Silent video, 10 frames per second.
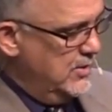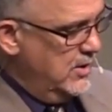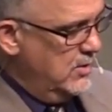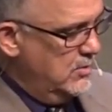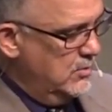
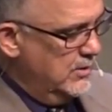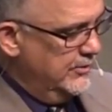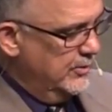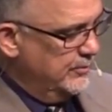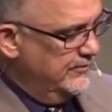know where
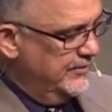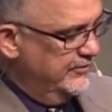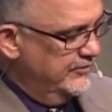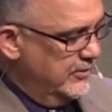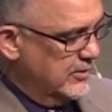your
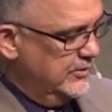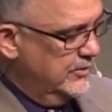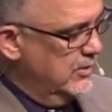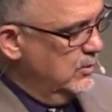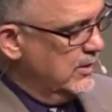provisions are, you
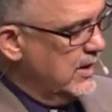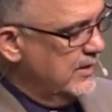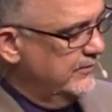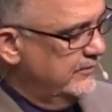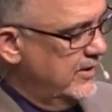know what
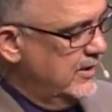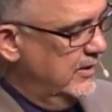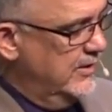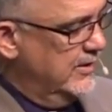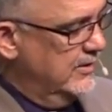God has said,
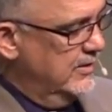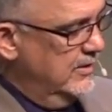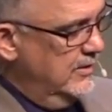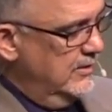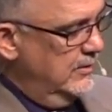and yet
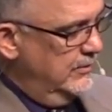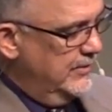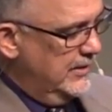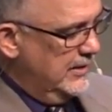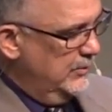you
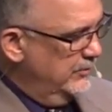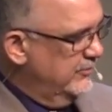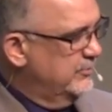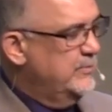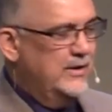think it would
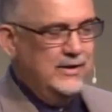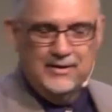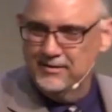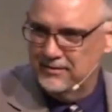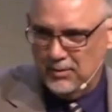just be
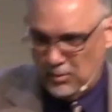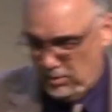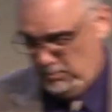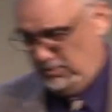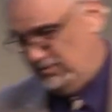
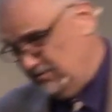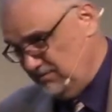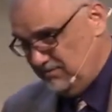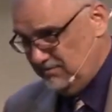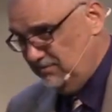horrible
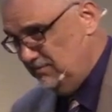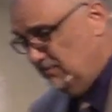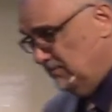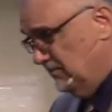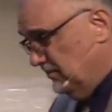
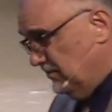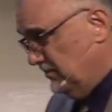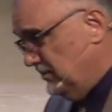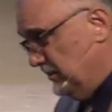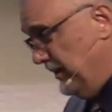
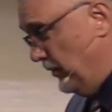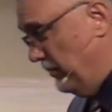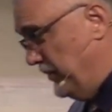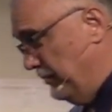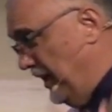to be
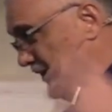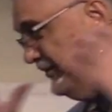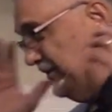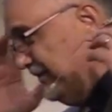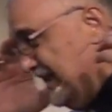around people. I just